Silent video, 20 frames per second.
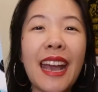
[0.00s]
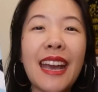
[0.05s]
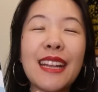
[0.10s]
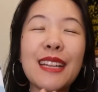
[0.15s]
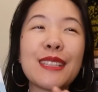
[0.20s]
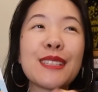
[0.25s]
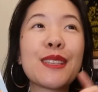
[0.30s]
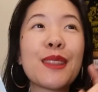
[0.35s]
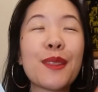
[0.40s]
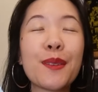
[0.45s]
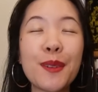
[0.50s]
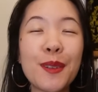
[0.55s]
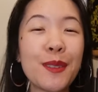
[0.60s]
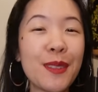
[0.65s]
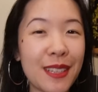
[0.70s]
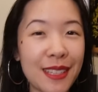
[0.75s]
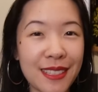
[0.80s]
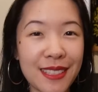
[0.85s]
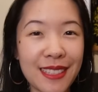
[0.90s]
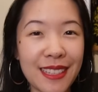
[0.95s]
And it's through
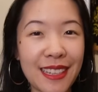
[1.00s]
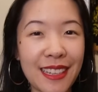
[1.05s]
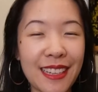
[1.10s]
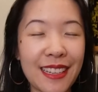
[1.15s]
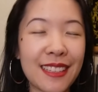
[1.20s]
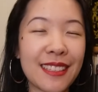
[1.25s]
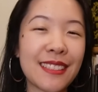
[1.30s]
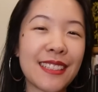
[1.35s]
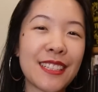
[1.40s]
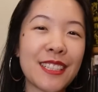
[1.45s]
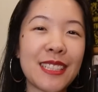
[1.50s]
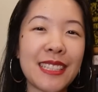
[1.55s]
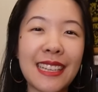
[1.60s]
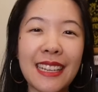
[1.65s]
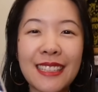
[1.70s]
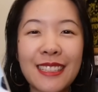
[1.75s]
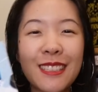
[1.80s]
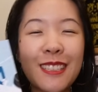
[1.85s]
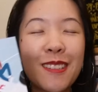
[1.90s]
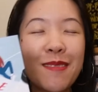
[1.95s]
these tickets that she
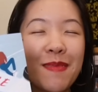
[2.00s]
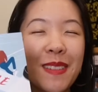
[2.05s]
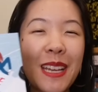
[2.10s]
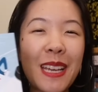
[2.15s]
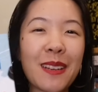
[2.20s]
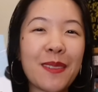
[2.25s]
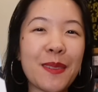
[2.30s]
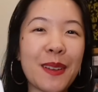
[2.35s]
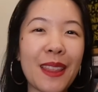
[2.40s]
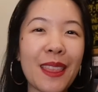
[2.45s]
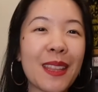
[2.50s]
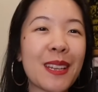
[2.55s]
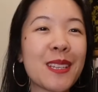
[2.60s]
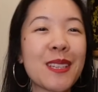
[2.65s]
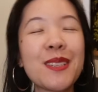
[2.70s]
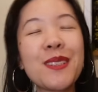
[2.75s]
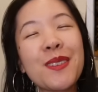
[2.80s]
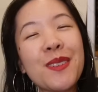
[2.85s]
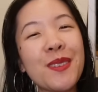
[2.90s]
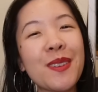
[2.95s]
gets to meet with
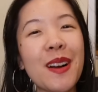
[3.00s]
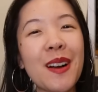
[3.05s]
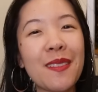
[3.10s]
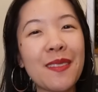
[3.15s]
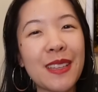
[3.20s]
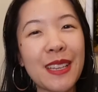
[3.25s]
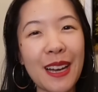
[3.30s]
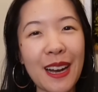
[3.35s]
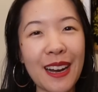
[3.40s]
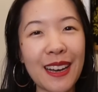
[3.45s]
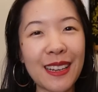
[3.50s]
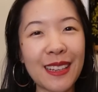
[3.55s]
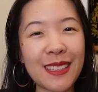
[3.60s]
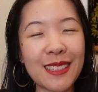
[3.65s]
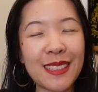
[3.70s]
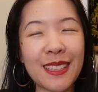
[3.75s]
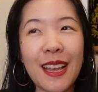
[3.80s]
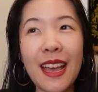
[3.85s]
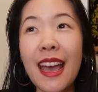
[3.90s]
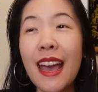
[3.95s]
two of the
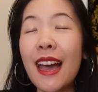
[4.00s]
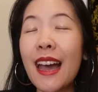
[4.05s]
hottest